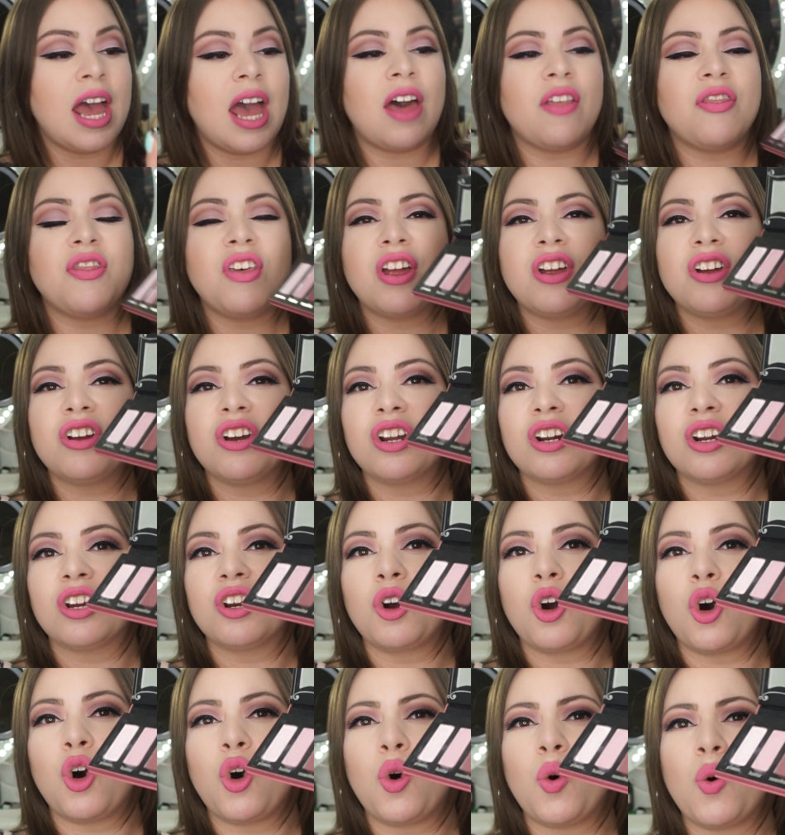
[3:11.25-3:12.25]
And then you're going
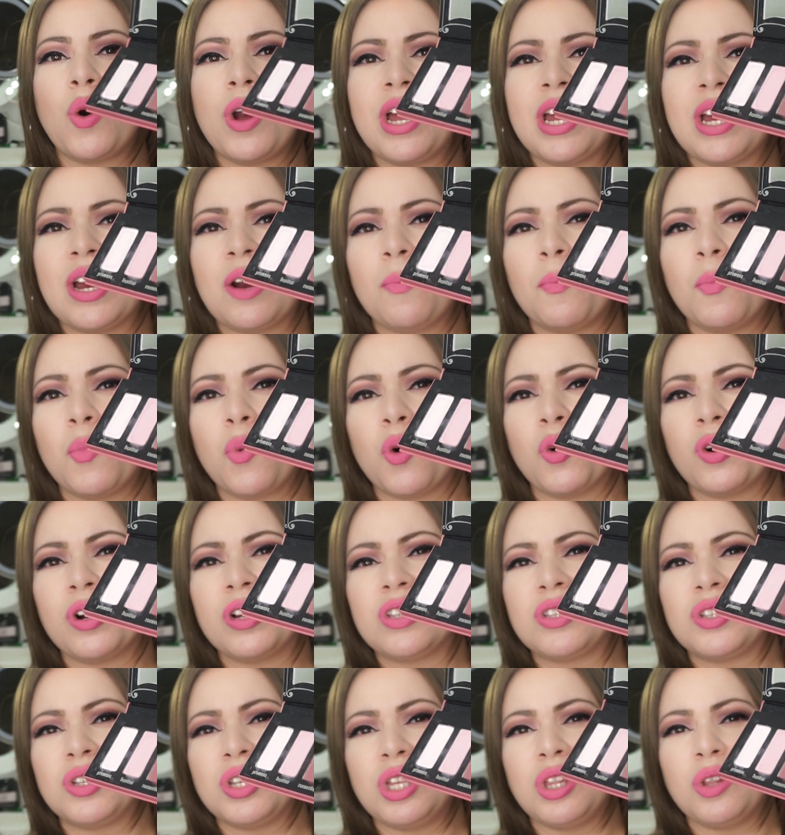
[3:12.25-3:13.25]
to go more
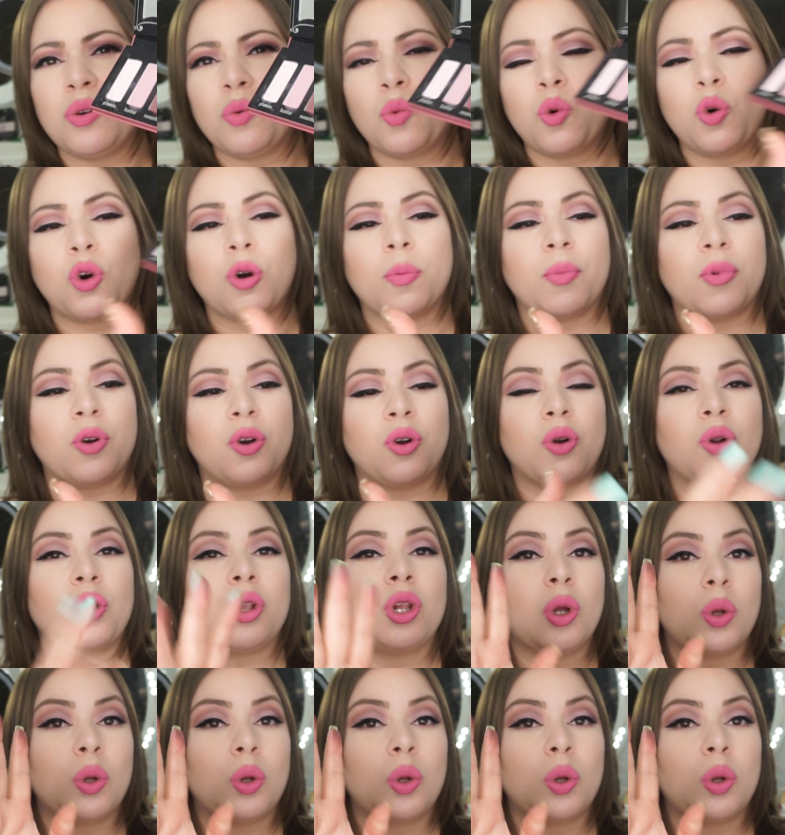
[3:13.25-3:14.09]
into the warmer